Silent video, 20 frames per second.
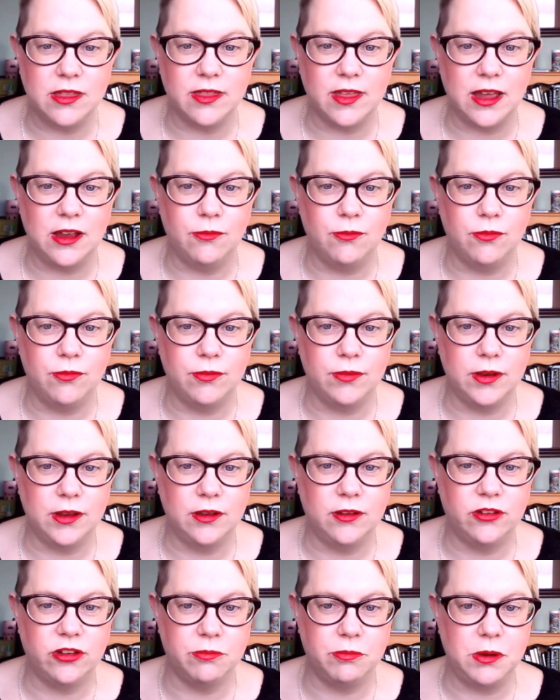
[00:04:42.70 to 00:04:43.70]
that
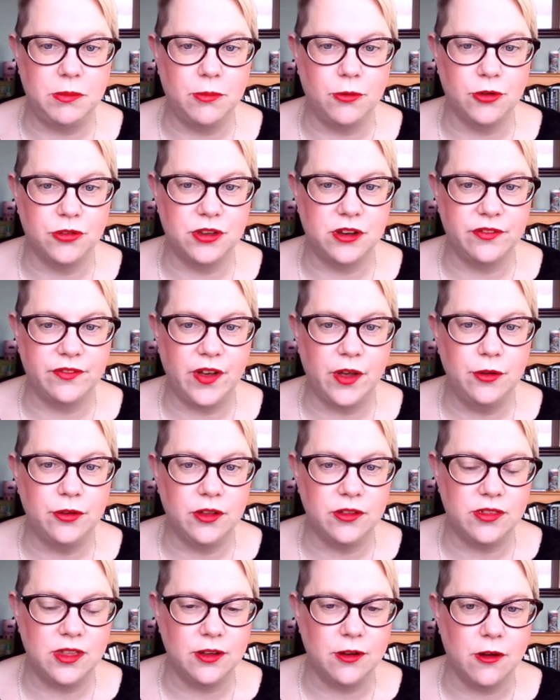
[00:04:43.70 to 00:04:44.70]
you should be more sort of
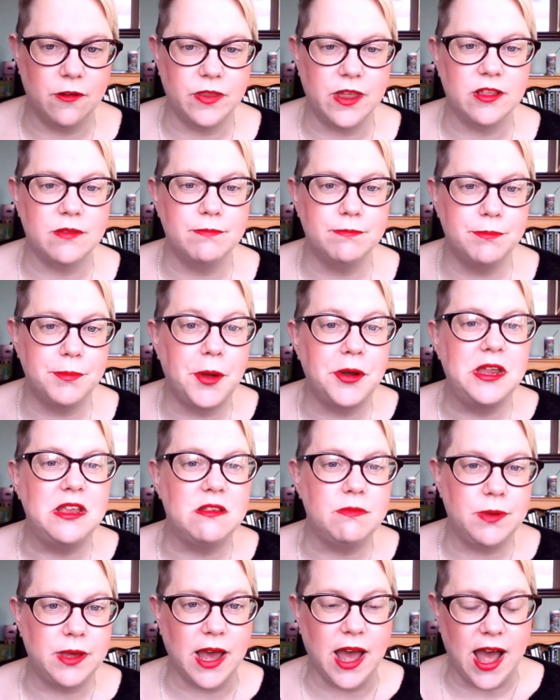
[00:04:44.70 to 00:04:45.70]
focusing on. There's money
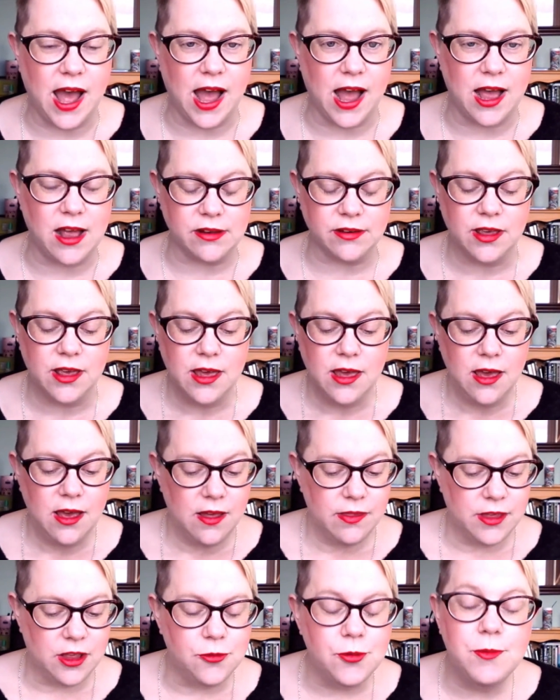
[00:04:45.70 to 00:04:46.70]
to be had.
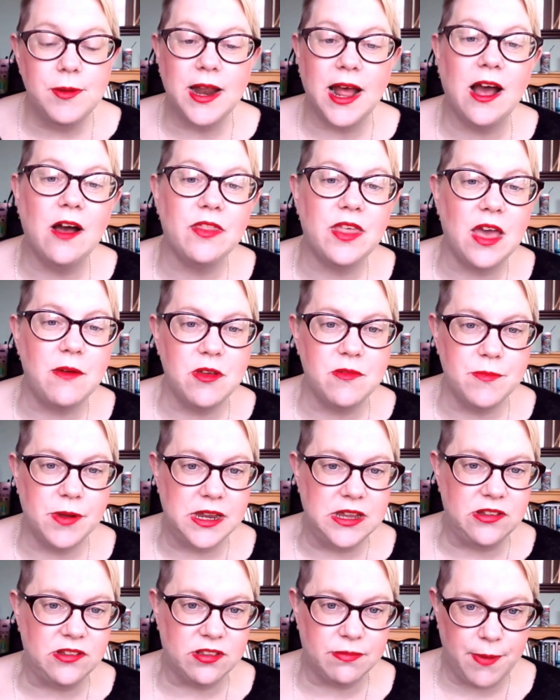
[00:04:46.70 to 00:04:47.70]
There's women out there with
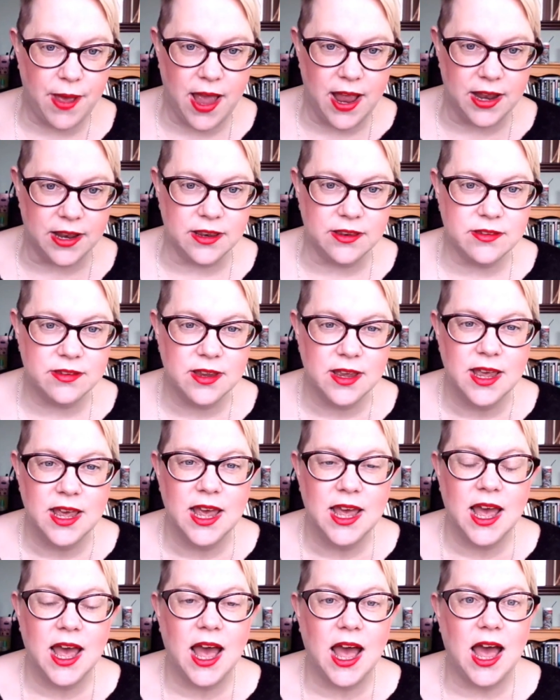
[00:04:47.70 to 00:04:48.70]
money to spend,
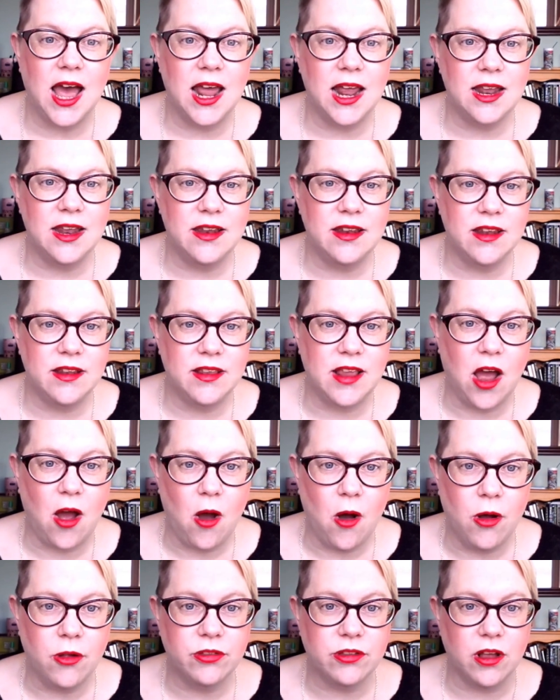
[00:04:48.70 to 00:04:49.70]
and there
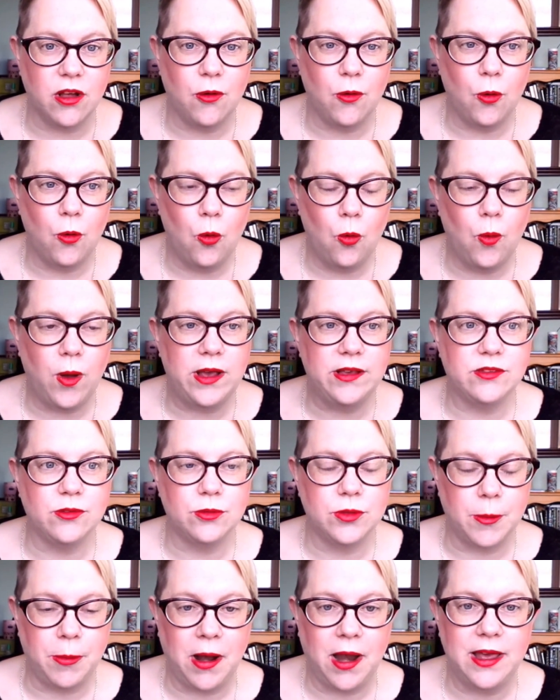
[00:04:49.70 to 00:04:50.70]
aren't always
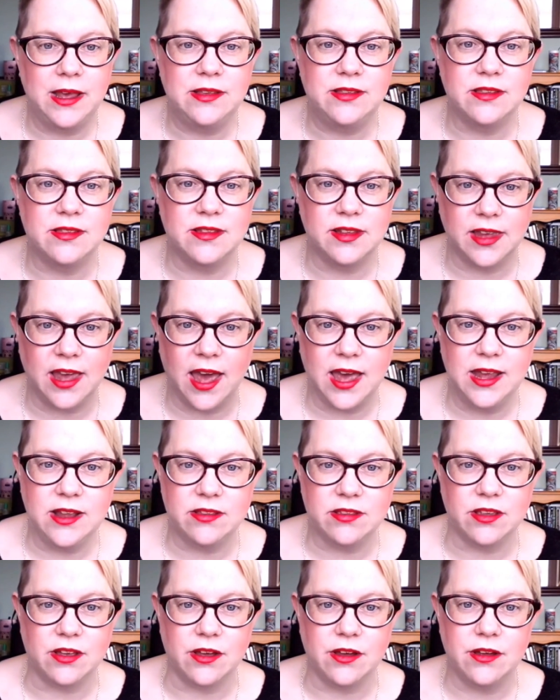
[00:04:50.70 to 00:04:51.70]
the places to
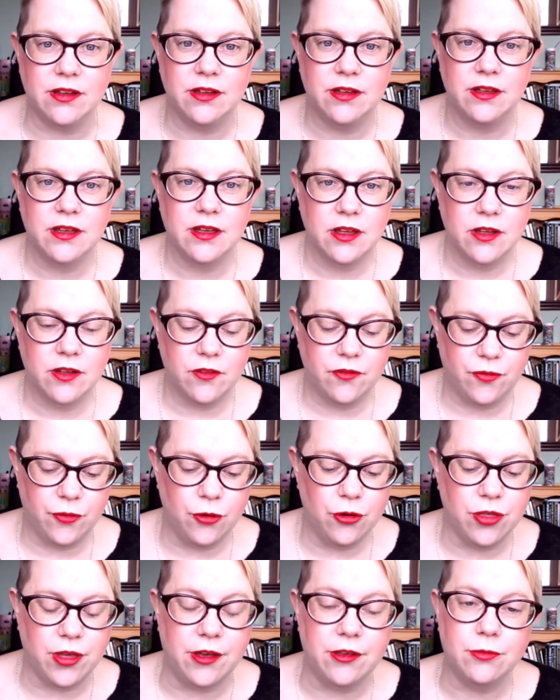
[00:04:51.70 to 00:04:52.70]
cater
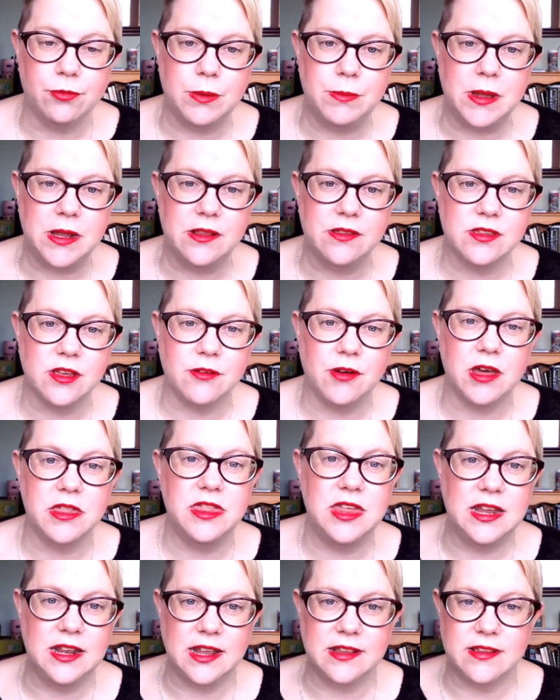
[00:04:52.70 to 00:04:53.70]
for those women. So I
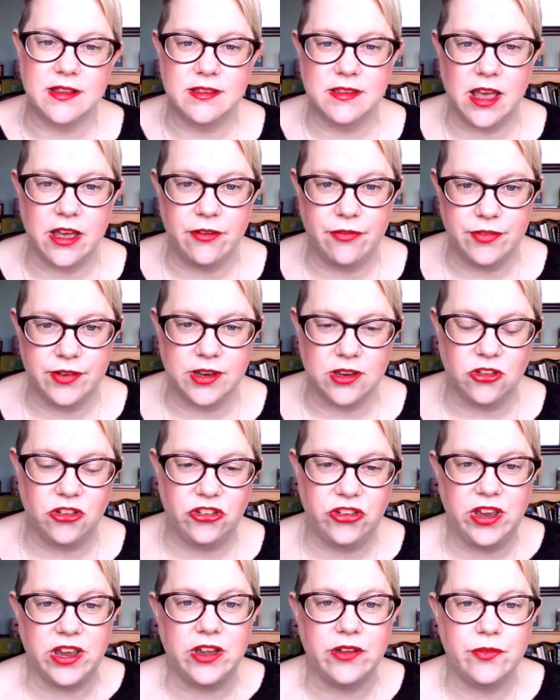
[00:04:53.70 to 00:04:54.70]
think there's a definite
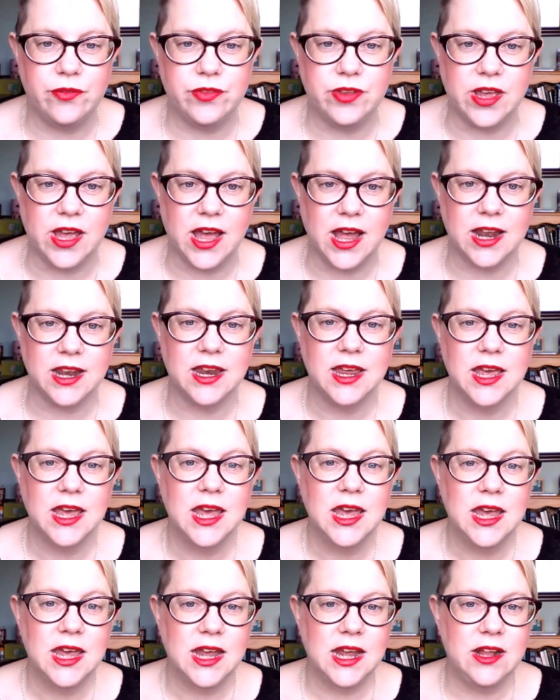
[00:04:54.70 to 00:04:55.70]
shift, and
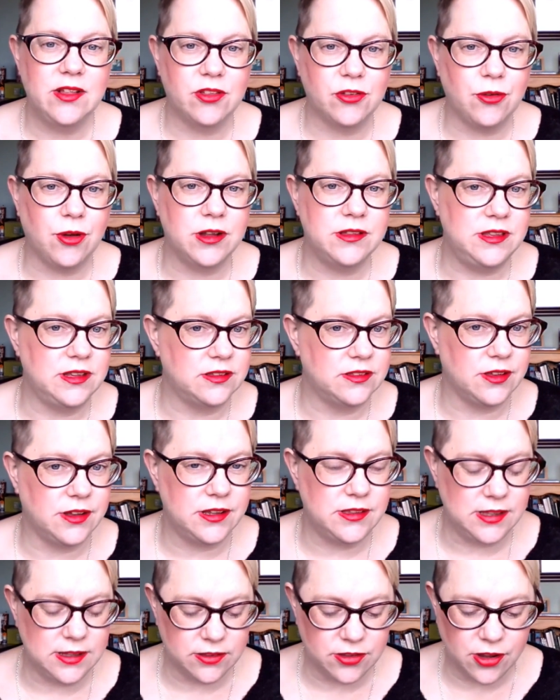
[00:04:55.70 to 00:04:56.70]
it's quite
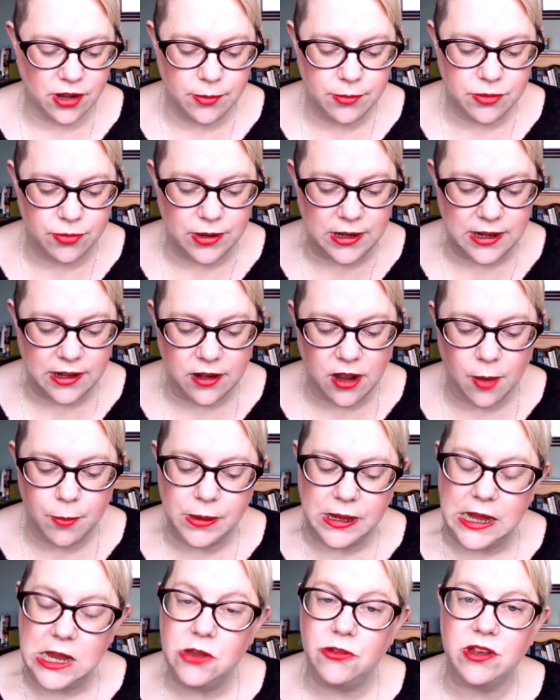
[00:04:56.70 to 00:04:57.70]
exciting times really, and I'll
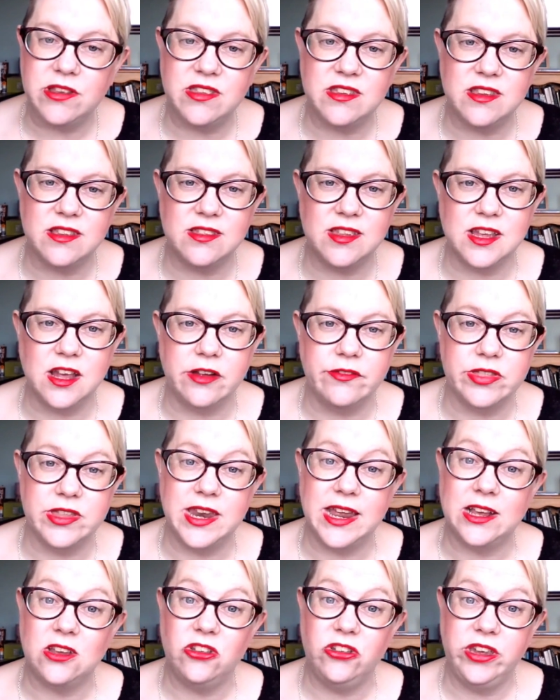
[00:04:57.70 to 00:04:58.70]
be interested to see over the
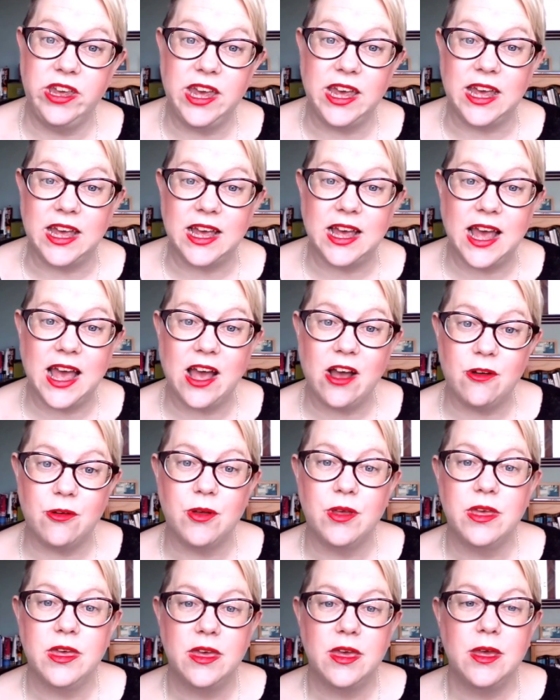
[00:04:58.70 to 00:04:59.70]
next year how
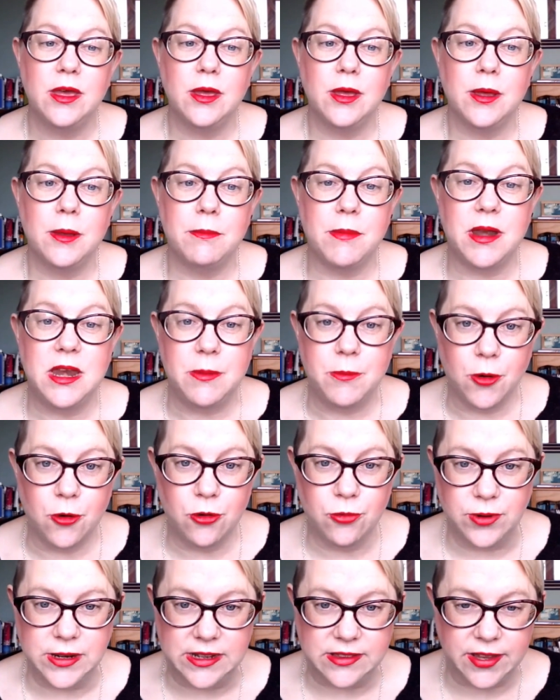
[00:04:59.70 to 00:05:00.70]
many
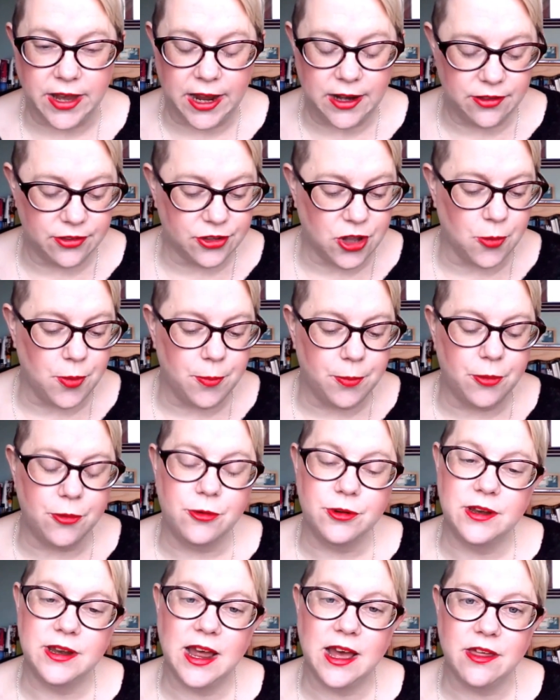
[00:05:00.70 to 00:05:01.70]
more retailers come on
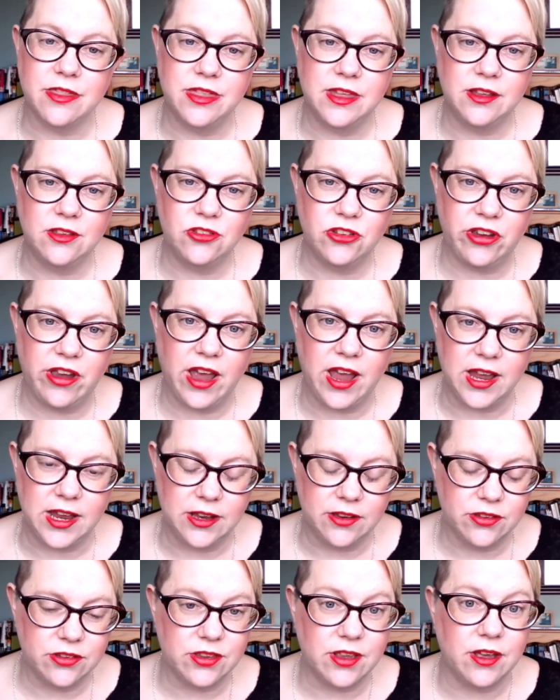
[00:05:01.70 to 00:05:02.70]
board and how things
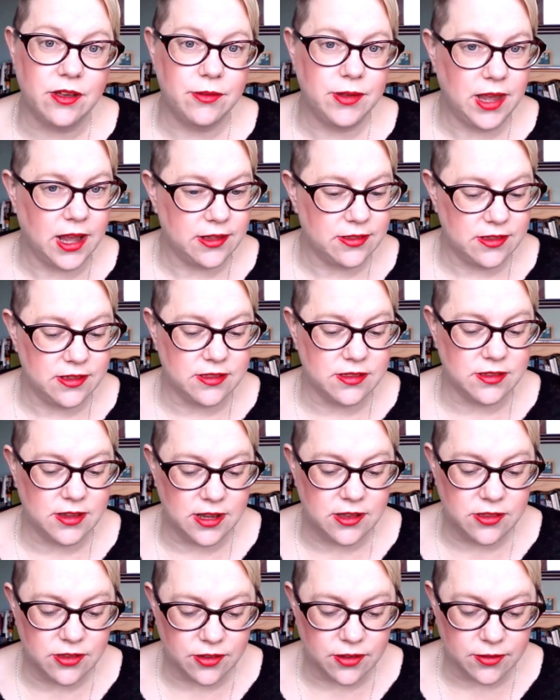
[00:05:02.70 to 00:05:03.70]
change. So yes, it's